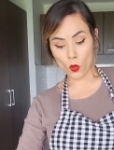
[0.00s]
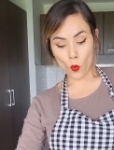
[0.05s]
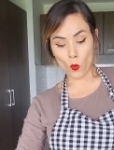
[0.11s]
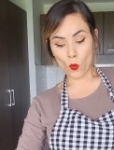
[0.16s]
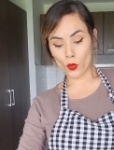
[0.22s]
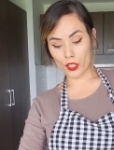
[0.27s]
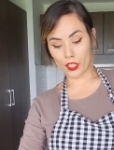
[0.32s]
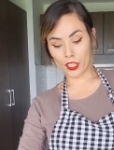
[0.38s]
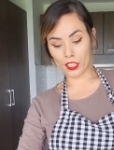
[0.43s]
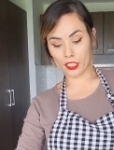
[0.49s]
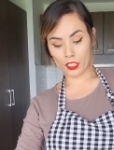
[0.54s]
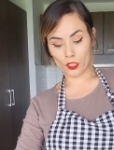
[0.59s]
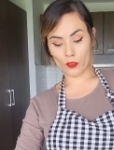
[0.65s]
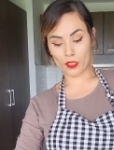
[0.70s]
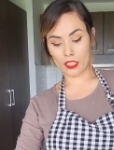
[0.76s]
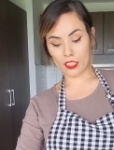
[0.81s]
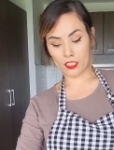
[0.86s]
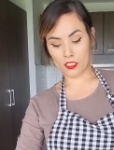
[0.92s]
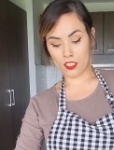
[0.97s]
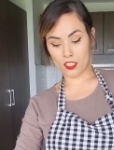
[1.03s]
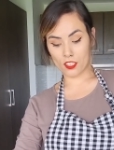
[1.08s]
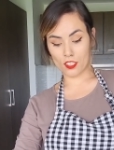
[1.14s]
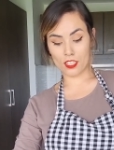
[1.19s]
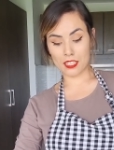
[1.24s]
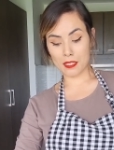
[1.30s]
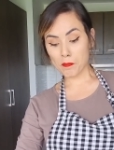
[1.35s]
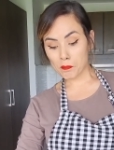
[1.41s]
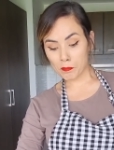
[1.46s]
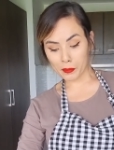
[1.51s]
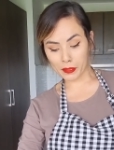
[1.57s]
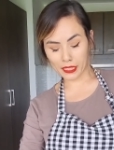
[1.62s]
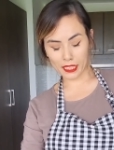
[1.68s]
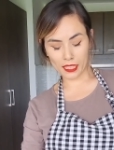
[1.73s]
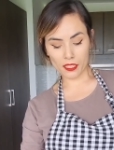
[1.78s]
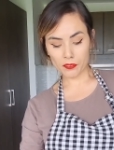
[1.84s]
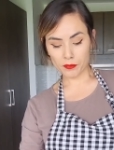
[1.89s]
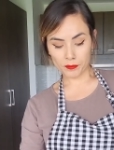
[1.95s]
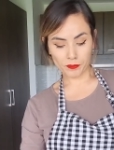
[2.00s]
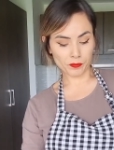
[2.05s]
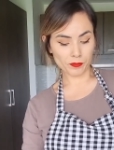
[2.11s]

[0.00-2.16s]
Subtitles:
or you can just simply